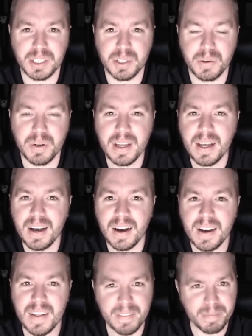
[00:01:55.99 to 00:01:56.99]
So
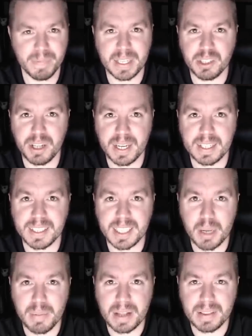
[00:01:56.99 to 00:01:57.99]
uh, that's all I got to
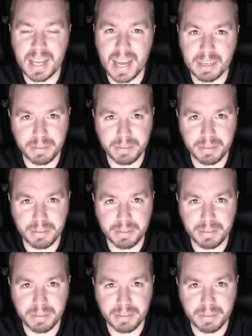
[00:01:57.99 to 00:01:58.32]
say about that.